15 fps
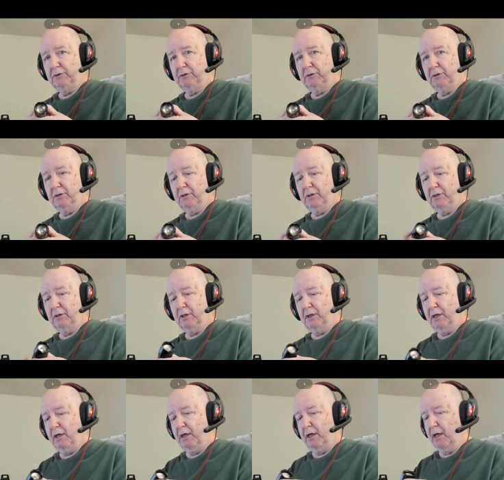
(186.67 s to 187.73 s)

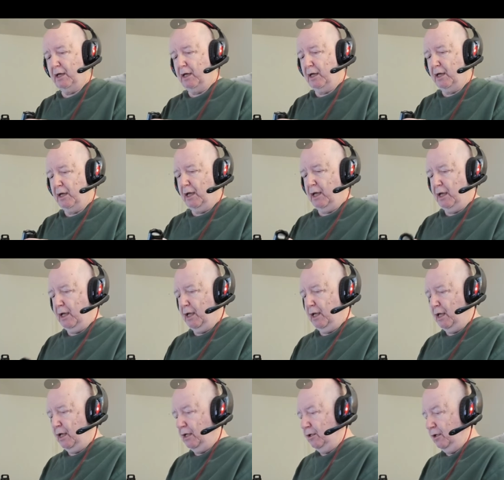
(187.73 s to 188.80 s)

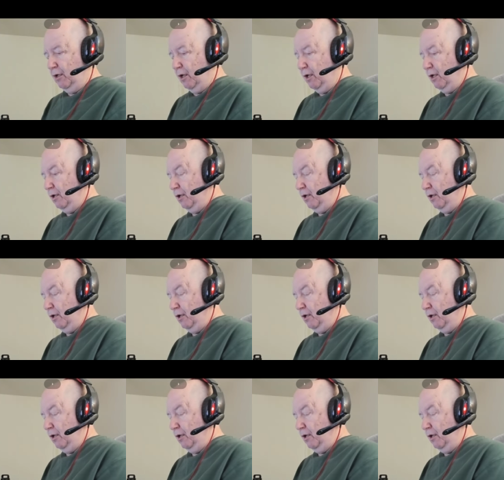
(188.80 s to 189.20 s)
(no one is talking)